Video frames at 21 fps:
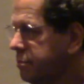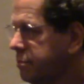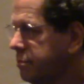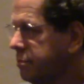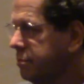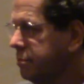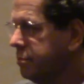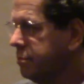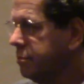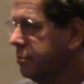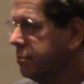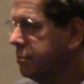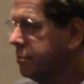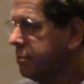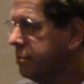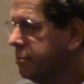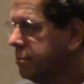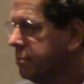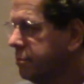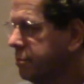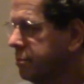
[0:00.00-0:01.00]

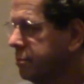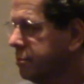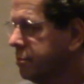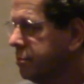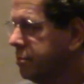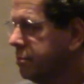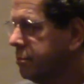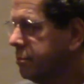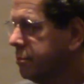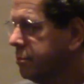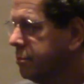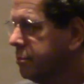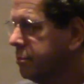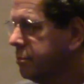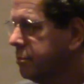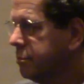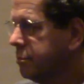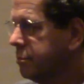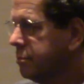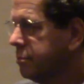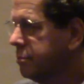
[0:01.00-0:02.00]

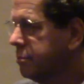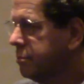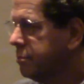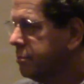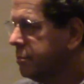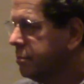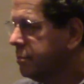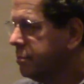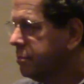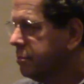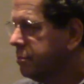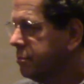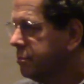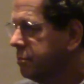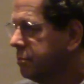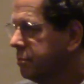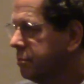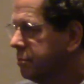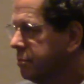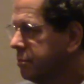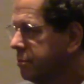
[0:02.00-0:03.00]

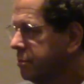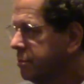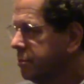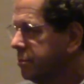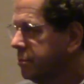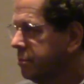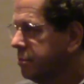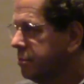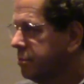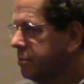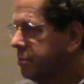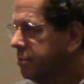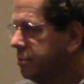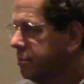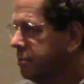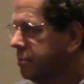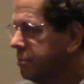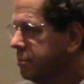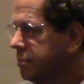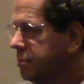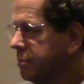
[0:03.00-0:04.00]

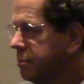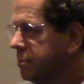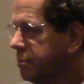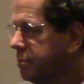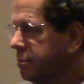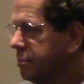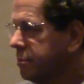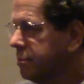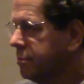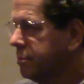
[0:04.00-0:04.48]
This person isn't speaking.